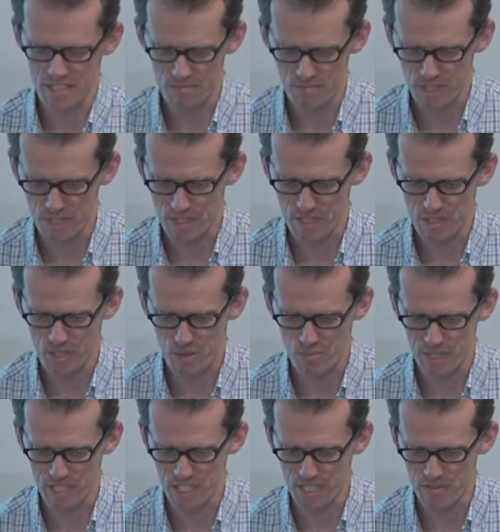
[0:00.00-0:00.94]
hasn't been
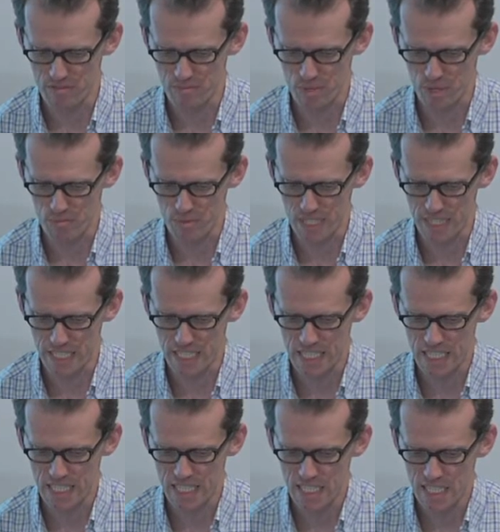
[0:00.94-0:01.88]
copied over properly.
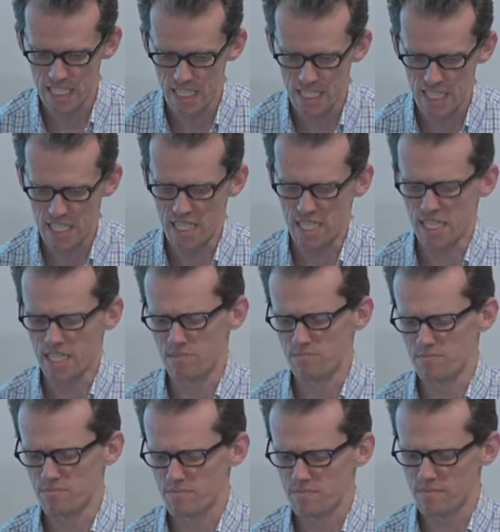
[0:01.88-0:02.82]

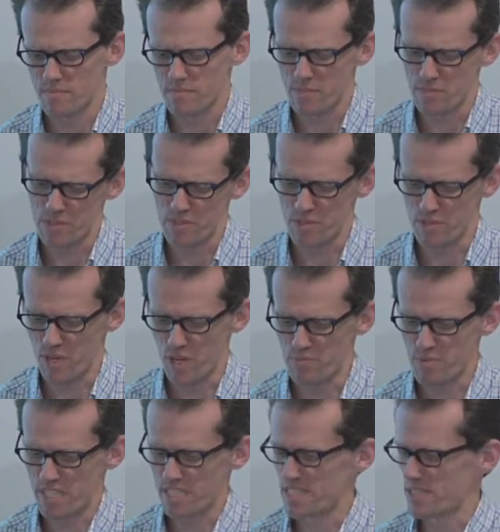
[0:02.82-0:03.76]
We've still got
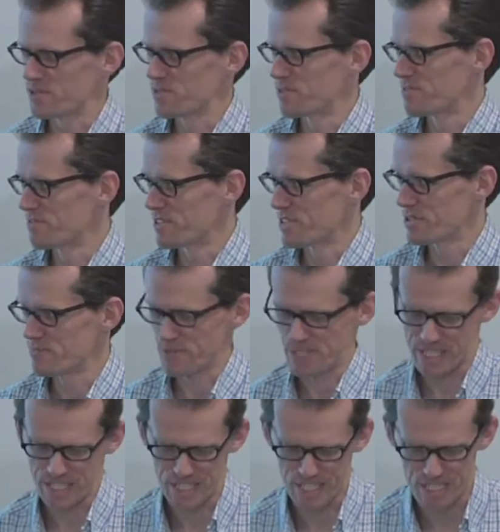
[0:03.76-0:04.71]
a placeholder for the
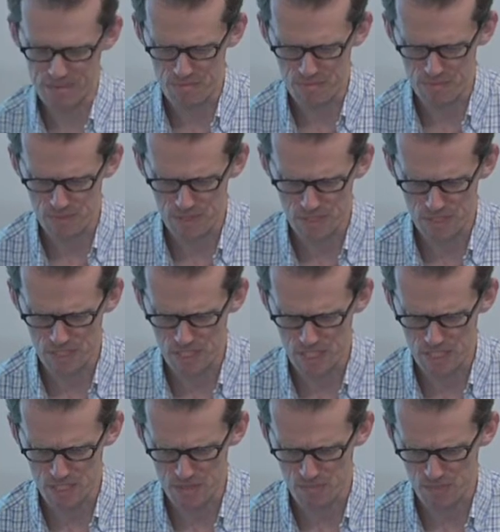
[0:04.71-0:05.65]
speaker name
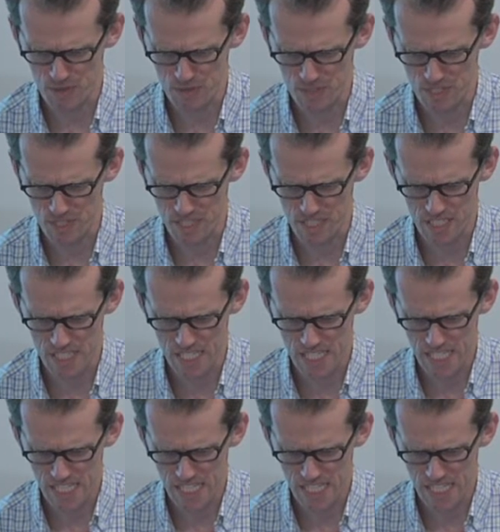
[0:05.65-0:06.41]
in sponsor.